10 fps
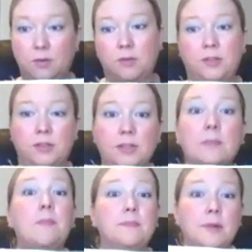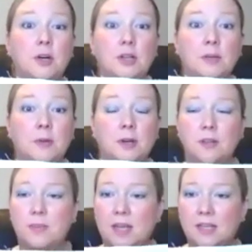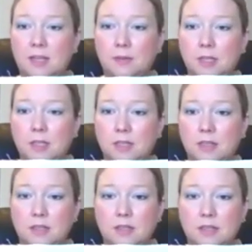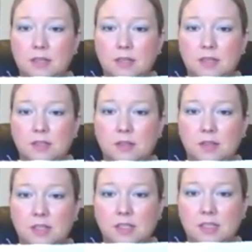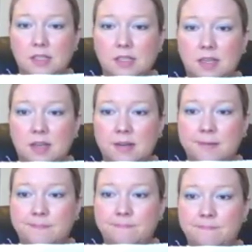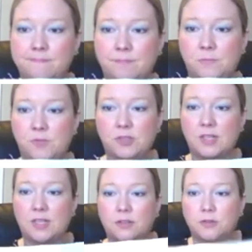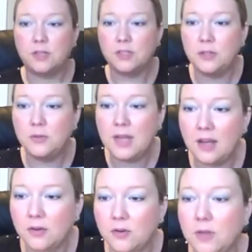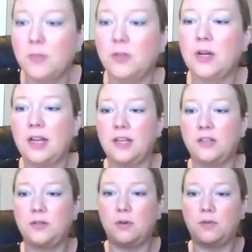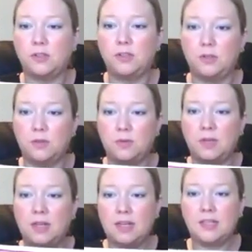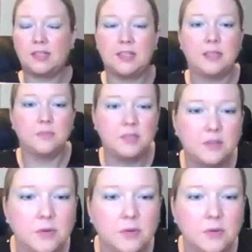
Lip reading: during the early part of the pandemic. So this is just on a 32 count cream Lugana 2/2. It's DMC